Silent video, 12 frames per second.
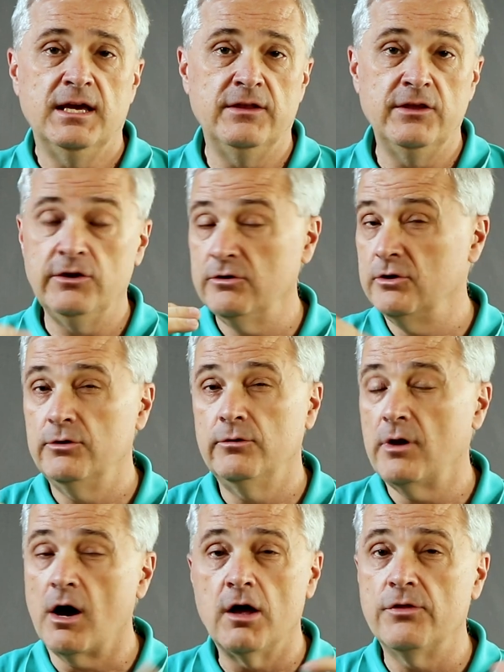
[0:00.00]
and then you can
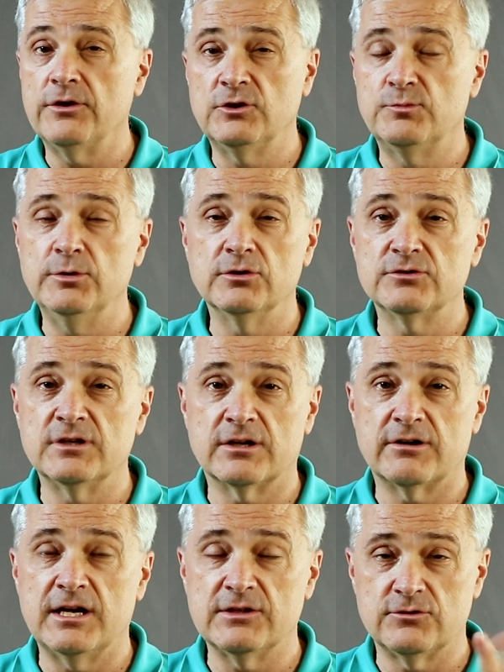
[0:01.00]
go to All Things Bill
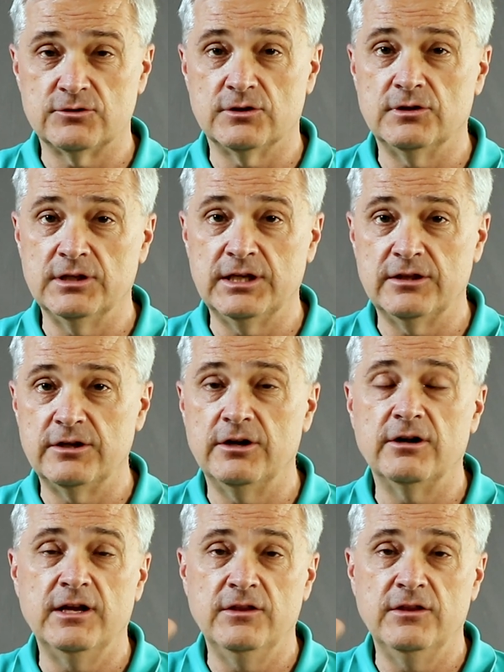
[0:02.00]
Snodgrass. There's a link there.